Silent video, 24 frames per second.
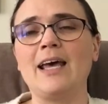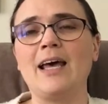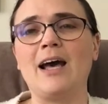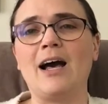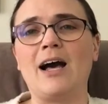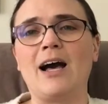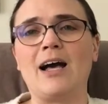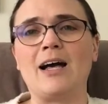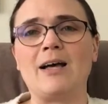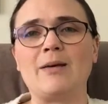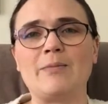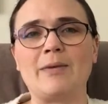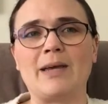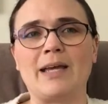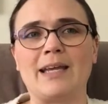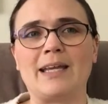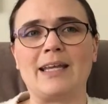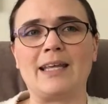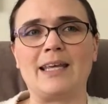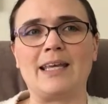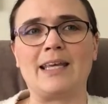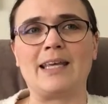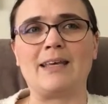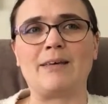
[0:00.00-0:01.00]
and
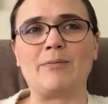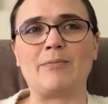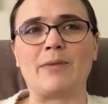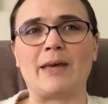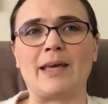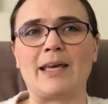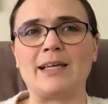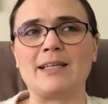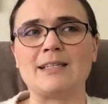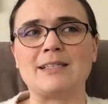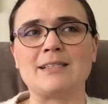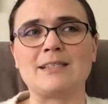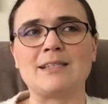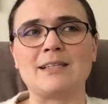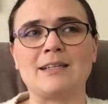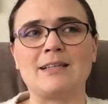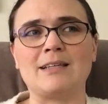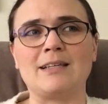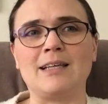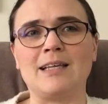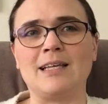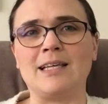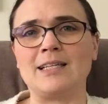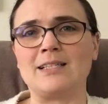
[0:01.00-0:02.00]
he makes
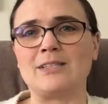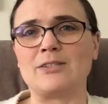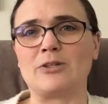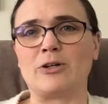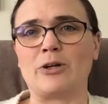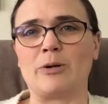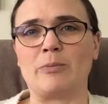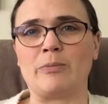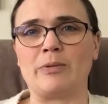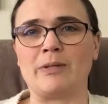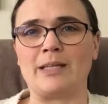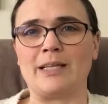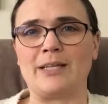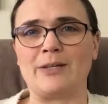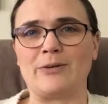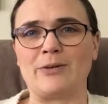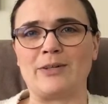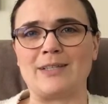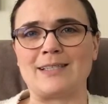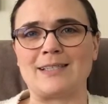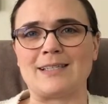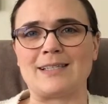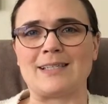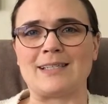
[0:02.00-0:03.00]
his grumbly
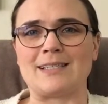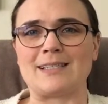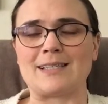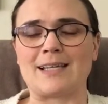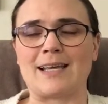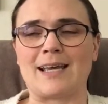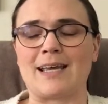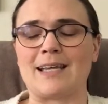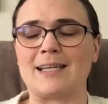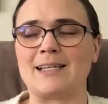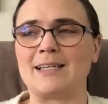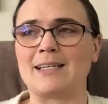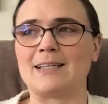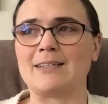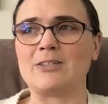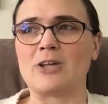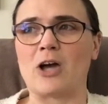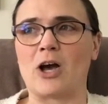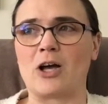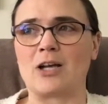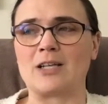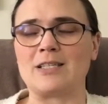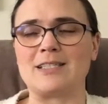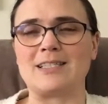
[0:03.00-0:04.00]
noises and
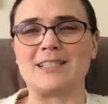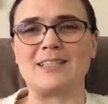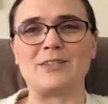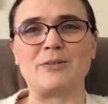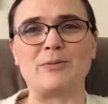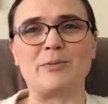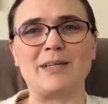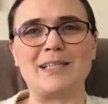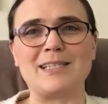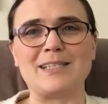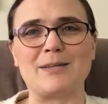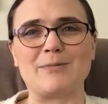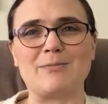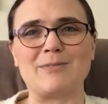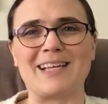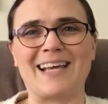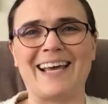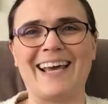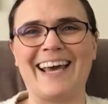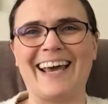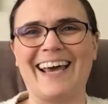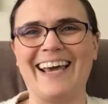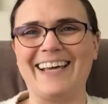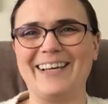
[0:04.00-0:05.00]
talks a little bit
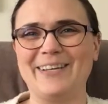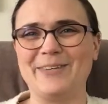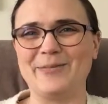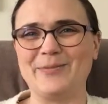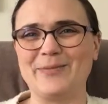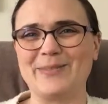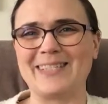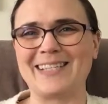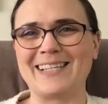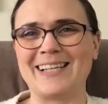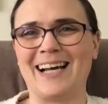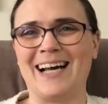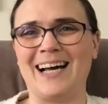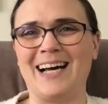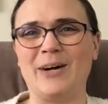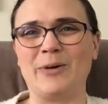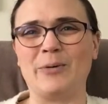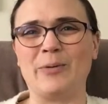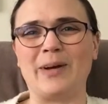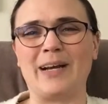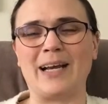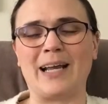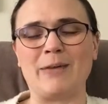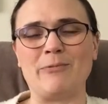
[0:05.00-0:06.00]
sometimes
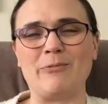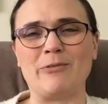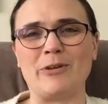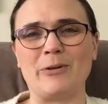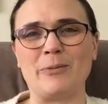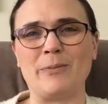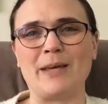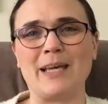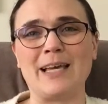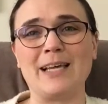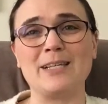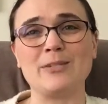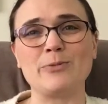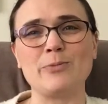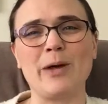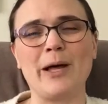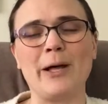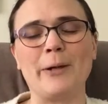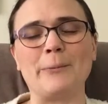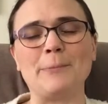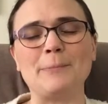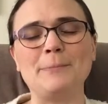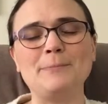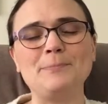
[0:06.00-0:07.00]
when I'm filming as
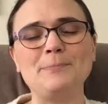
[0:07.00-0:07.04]
well.